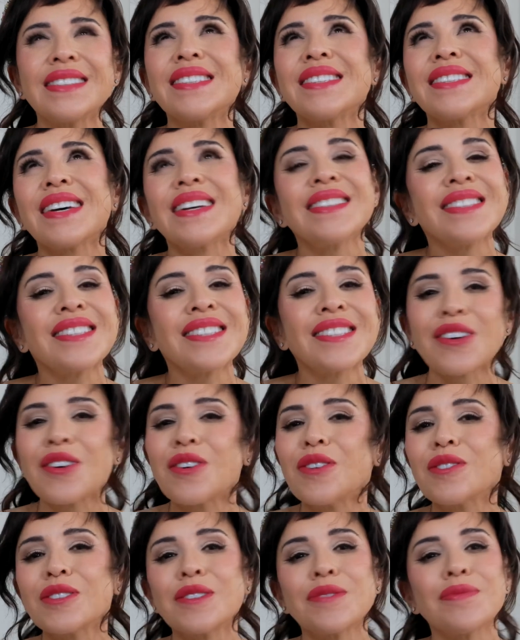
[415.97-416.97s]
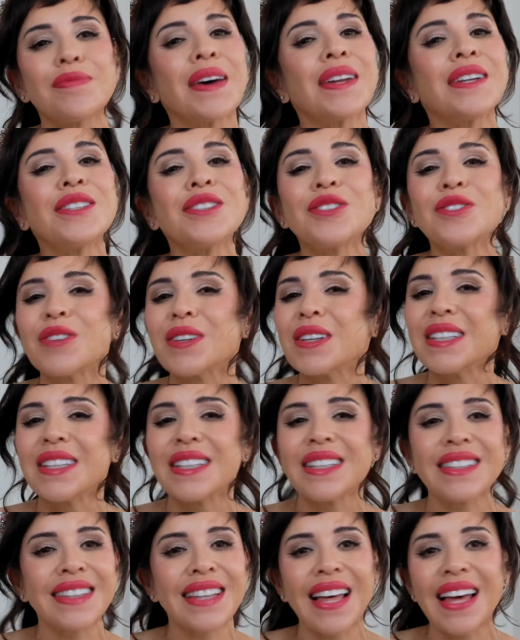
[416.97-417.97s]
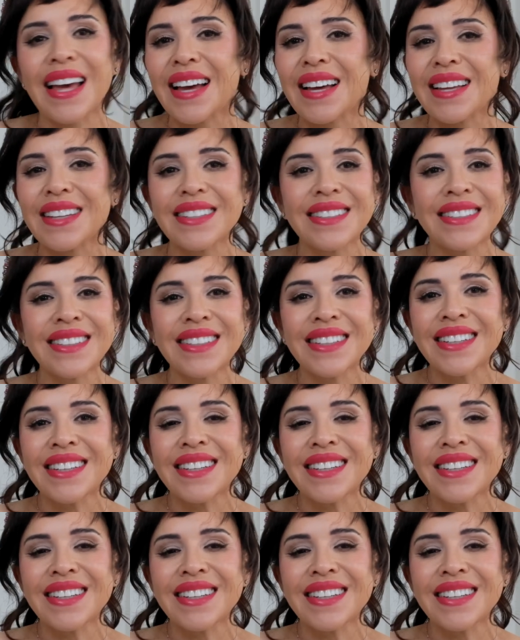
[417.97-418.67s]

sun-soaked Mediterranean land.